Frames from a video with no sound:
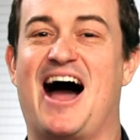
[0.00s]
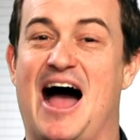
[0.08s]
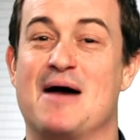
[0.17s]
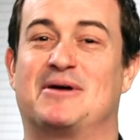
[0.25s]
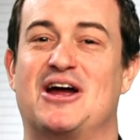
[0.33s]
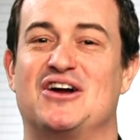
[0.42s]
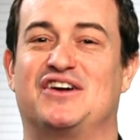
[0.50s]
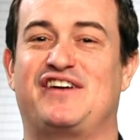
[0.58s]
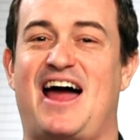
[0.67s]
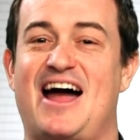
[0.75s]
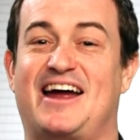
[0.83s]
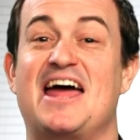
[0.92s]
I'm Garrett
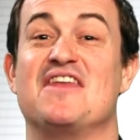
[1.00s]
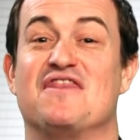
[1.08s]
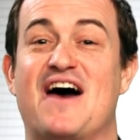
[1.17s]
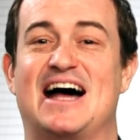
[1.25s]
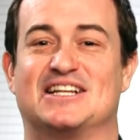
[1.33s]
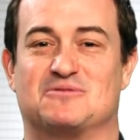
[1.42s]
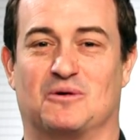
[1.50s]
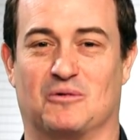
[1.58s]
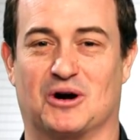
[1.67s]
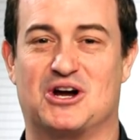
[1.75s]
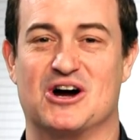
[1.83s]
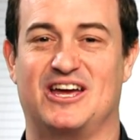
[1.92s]
Schack, and that's what
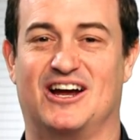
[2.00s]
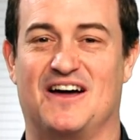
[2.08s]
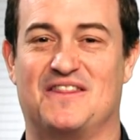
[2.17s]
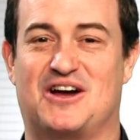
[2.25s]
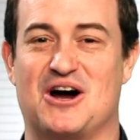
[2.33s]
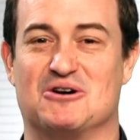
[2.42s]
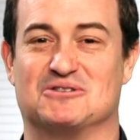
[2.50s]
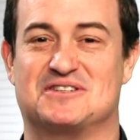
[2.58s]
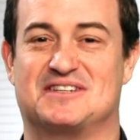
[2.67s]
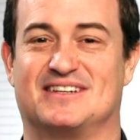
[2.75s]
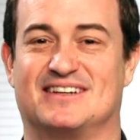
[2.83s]
we're cooking on the coast.